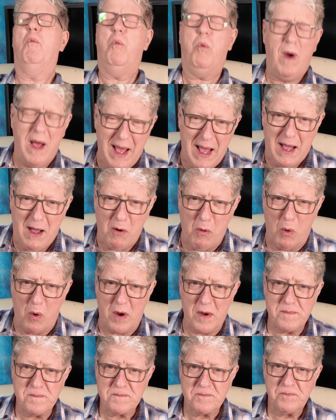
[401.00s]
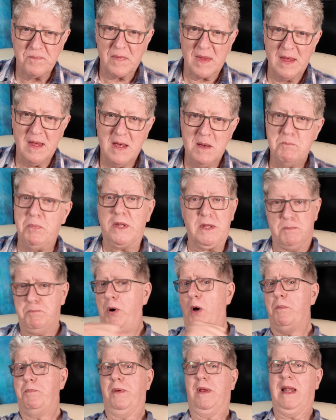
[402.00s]
Wow! But the
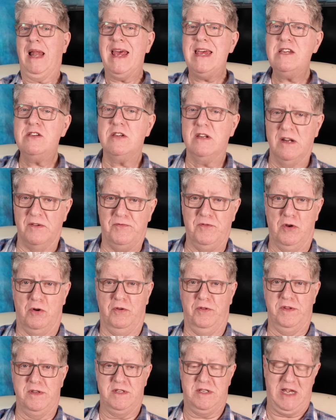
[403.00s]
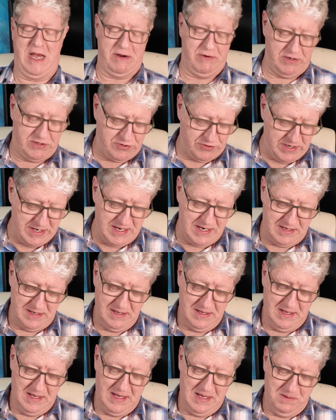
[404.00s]
population of Northern Territory,
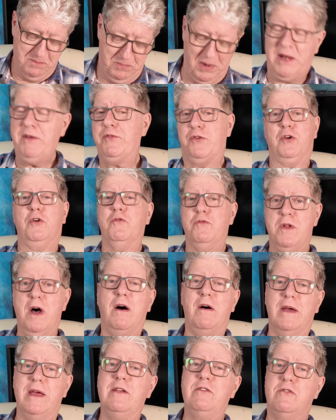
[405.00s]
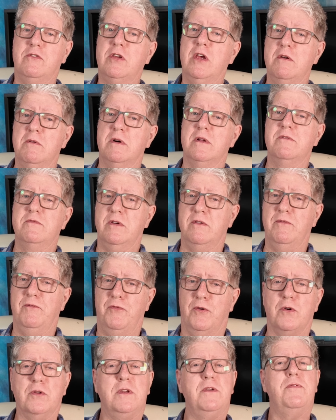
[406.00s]
believe it or not, is
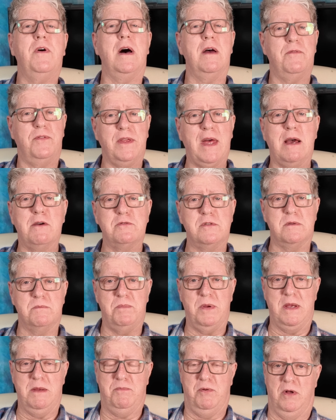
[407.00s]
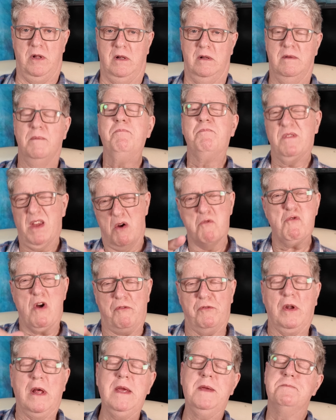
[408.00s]
245,000 people,
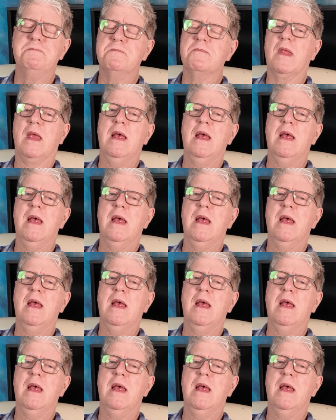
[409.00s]
roughly.